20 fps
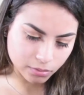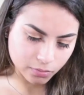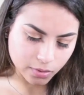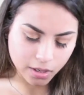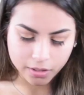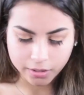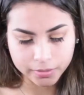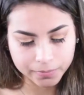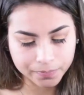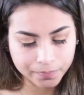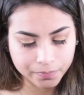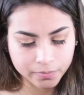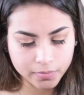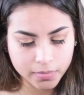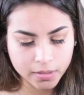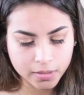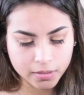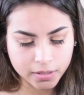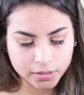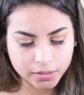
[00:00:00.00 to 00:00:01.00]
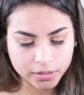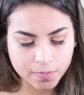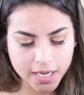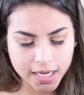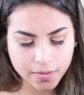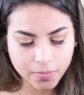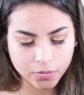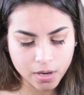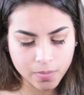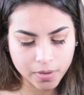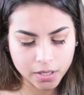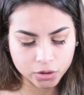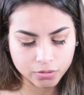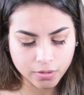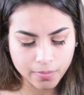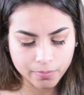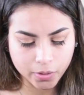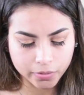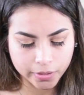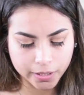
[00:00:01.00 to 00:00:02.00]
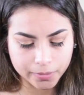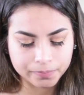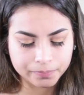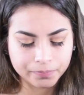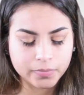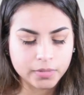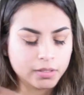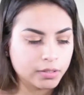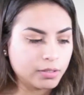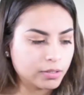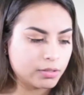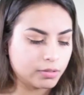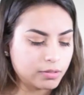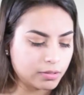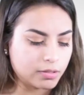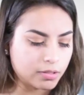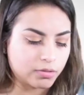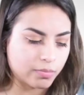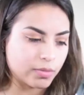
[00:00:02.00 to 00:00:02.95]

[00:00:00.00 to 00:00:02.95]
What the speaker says: And now I'm gonna be using my NARS Sheer Glow